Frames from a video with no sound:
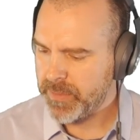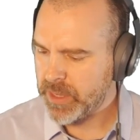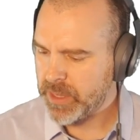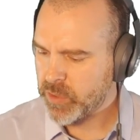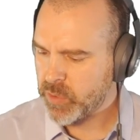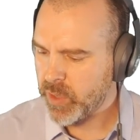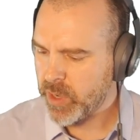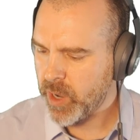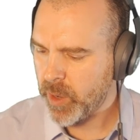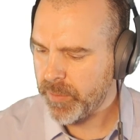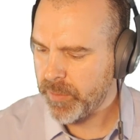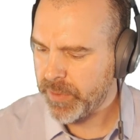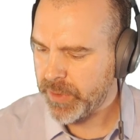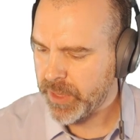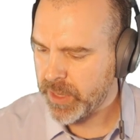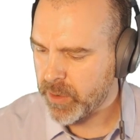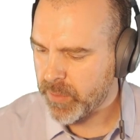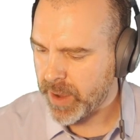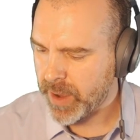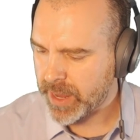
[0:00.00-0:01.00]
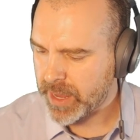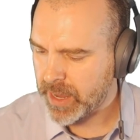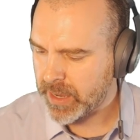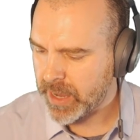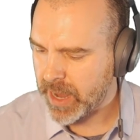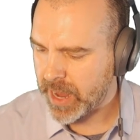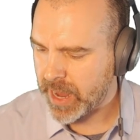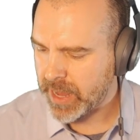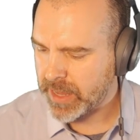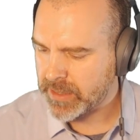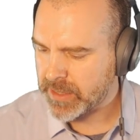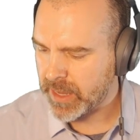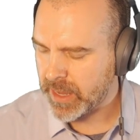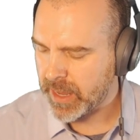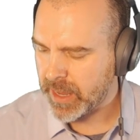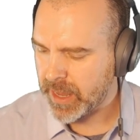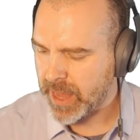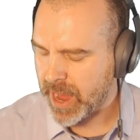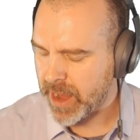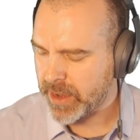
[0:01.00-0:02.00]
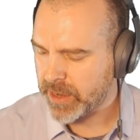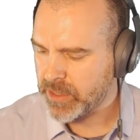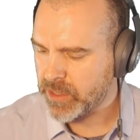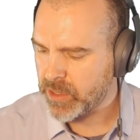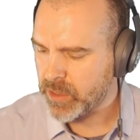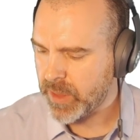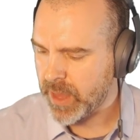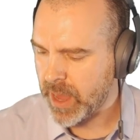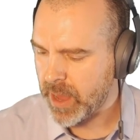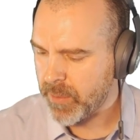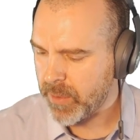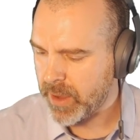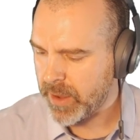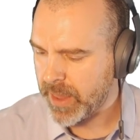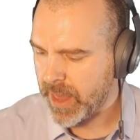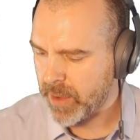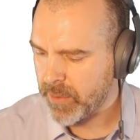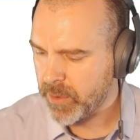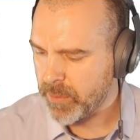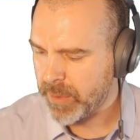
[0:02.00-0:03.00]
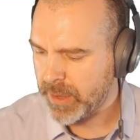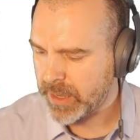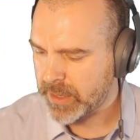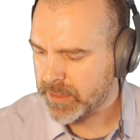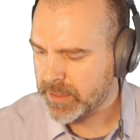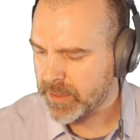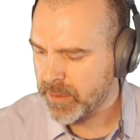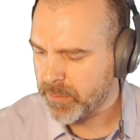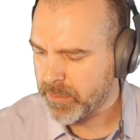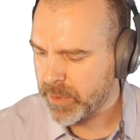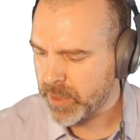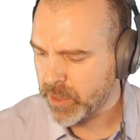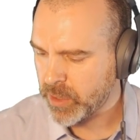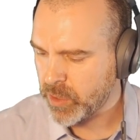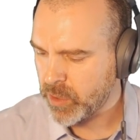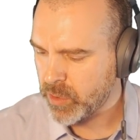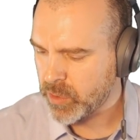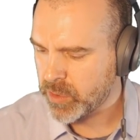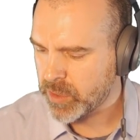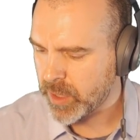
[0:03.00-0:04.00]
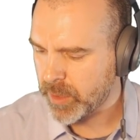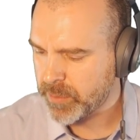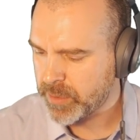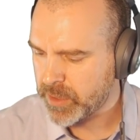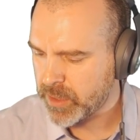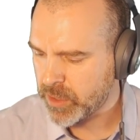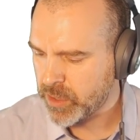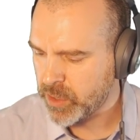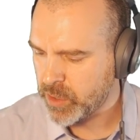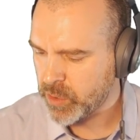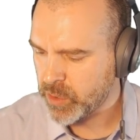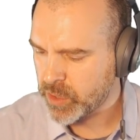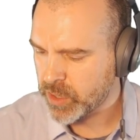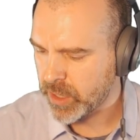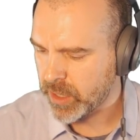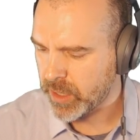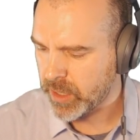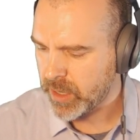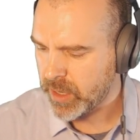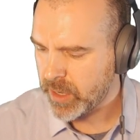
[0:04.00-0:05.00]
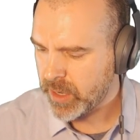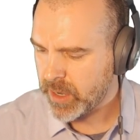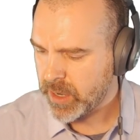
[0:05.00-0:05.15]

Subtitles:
This one, hopefully you're recognizing how to do that one. That would be a simple u substitution.